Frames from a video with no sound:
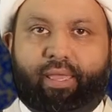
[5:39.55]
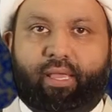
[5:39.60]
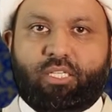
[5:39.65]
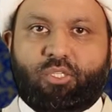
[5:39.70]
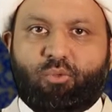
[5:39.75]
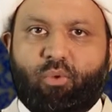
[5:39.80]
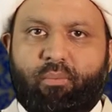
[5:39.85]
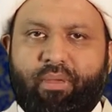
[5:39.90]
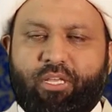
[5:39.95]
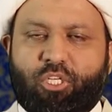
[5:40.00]

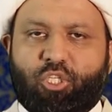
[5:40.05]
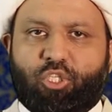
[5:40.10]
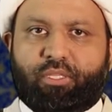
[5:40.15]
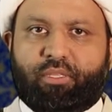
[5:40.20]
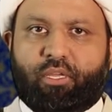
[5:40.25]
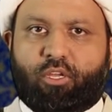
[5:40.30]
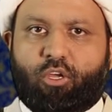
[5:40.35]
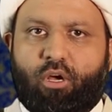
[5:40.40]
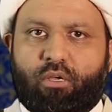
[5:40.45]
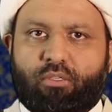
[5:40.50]
As we
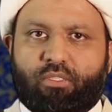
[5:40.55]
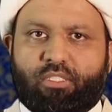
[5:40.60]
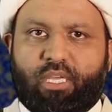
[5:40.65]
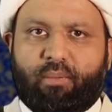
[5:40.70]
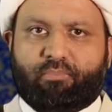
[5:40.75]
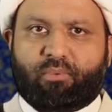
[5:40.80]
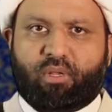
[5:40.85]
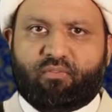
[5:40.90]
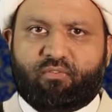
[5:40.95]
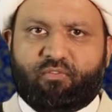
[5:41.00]
mentioned, the
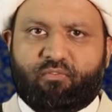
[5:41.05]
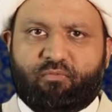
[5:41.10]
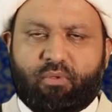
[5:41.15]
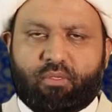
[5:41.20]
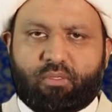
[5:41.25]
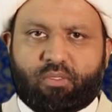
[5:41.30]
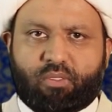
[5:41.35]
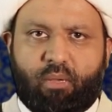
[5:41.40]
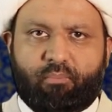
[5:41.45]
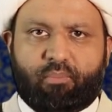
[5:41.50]
concept of
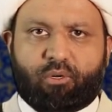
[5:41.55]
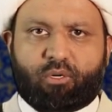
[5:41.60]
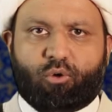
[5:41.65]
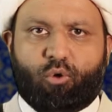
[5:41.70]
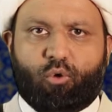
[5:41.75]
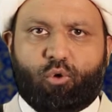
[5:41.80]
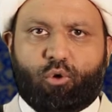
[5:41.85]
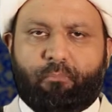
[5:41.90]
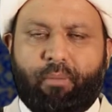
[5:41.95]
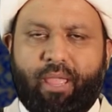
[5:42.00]
sabr
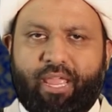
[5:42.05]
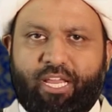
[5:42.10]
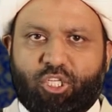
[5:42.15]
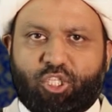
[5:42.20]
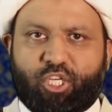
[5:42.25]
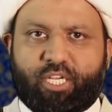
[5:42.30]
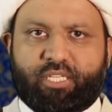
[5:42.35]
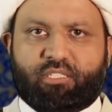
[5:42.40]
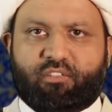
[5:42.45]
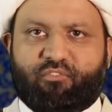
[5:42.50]
or
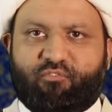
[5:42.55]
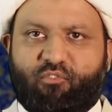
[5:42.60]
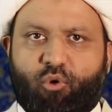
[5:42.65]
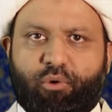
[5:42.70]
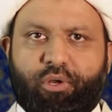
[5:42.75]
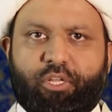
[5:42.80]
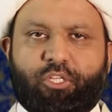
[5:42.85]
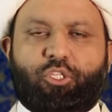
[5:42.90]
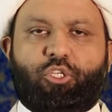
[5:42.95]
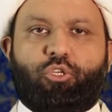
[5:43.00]
patience,
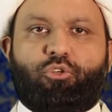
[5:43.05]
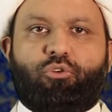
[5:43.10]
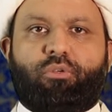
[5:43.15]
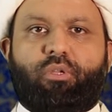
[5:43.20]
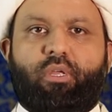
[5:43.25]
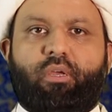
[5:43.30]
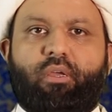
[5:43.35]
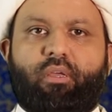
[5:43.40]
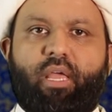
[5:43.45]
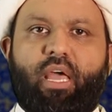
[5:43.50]

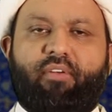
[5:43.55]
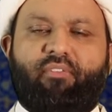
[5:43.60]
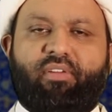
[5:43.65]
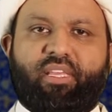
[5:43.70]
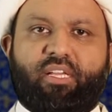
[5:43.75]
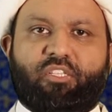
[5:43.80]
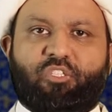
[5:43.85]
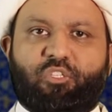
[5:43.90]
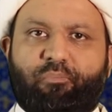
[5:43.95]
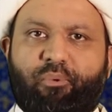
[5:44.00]
fortitude,
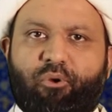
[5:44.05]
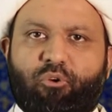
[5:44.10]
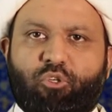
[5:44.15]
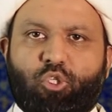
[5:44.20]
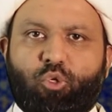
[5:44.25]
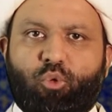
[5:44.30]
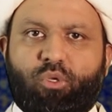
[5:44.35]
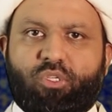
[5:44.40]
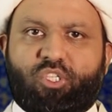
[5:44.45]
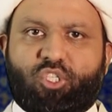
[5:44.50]
having that
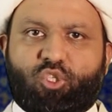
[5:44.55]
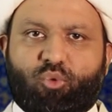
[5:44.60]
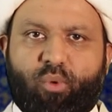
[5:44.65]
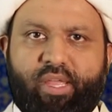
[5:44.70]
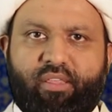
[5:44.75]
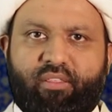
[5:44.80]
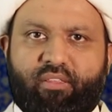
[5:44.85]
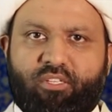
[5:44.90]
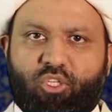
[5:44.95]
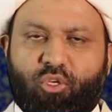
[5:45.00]
spiritual
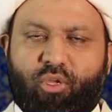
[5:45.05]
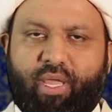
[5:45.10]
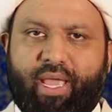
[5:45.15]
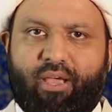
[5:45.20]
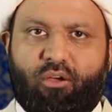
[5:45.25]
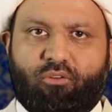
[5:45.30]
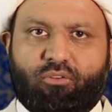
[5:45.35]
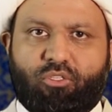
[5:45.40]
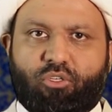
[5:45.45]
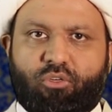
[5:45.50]
strength to
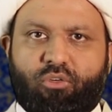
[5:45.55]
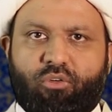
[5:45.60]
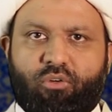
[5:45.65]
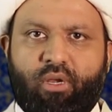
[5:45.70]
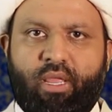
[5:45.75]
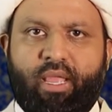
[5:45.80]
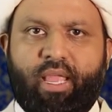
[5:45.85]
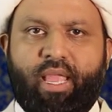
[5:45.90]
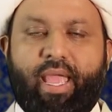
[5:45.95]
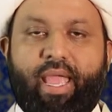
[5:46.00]

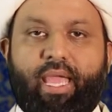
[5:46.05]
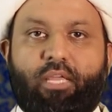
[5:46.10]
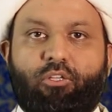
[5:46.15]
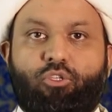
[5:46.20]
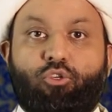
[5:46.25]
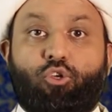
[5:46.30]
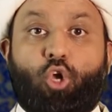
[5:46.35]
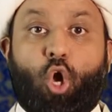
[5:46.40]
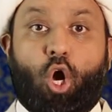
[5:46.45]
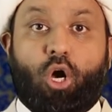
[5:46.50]
counter
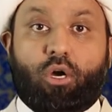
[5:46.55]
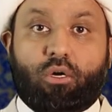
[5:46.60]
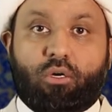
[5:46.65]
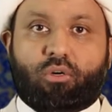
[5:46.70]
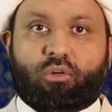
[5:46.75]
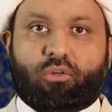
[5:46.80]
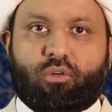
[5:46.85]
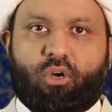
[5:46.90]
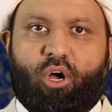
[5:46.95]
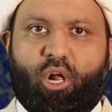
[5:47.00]
and to
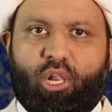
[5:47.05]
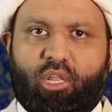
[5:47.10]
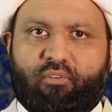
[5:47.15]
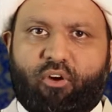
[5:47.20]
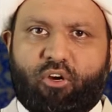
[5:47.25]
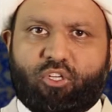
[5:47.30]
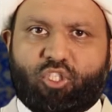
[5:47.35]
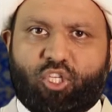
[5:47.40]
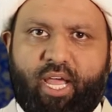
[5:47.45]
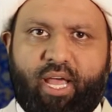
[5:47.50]
conquer all of
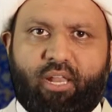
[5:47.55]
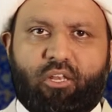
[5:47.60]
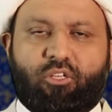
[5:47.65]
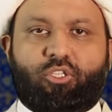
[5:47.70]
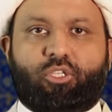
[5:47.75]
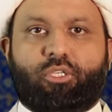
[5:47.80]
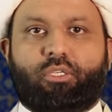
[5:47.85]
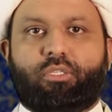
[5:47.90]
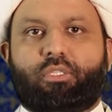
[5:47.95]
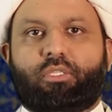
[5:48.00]
our
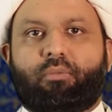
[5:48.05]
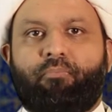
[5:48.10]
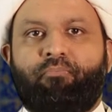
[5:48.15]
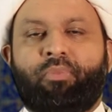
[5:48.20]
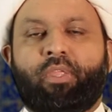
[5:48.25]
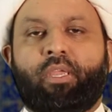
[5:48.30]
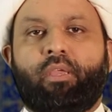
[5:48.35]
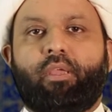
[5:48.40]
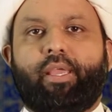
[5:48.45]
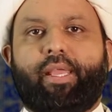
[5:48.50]
challenges,
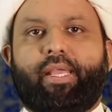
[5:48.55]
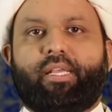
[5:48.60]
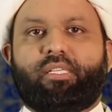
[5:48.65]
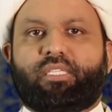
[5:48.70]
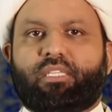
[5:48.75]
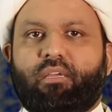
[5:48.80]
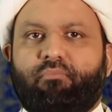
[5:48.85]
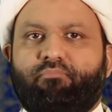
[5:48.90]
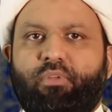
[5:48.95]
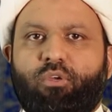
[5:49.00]

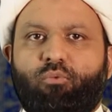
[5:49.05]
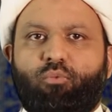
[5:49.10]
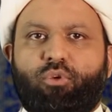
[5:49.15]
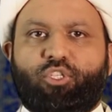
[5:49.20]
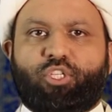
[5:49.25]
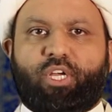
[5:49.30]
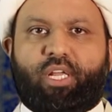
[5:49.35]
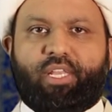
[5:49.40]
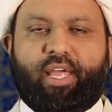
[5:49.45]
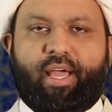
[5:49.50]
is something
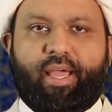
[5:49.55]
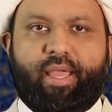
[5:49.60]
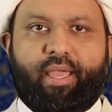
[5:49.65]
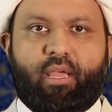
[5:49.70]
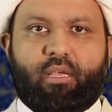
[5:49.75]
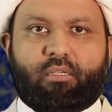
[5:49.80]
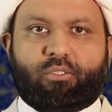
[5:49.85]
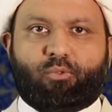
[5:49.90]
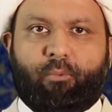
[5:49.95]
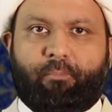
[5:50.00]
which Allah
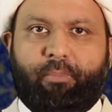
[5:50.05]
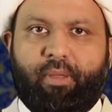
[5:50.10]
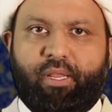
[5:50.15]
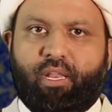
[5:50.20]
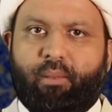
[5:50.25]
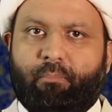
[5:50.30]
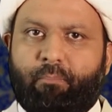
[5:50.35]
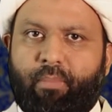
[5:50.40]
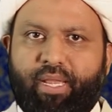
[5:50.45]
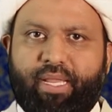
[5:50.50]
has
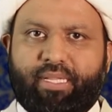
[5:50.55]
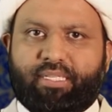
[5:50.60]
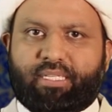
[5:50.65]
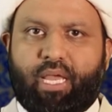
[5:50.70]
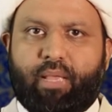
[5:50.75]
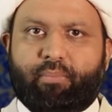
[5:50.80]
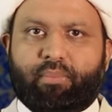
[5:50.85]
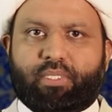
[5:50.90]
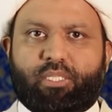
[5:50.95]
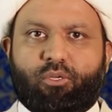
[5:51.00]
repeated many
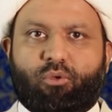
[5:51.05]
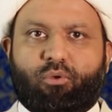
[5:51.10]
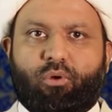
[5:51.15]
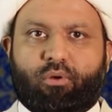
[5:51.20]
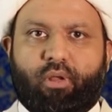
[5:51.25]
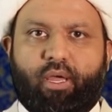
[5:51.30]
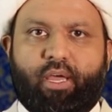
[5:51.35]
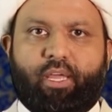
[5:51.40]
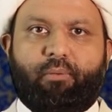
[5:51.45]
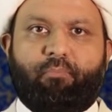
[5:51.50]
times in the
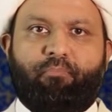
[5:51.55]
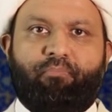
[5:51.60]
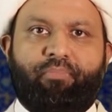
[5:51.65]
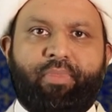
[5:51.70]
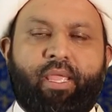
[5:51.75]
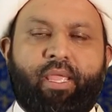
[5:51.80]
Quran.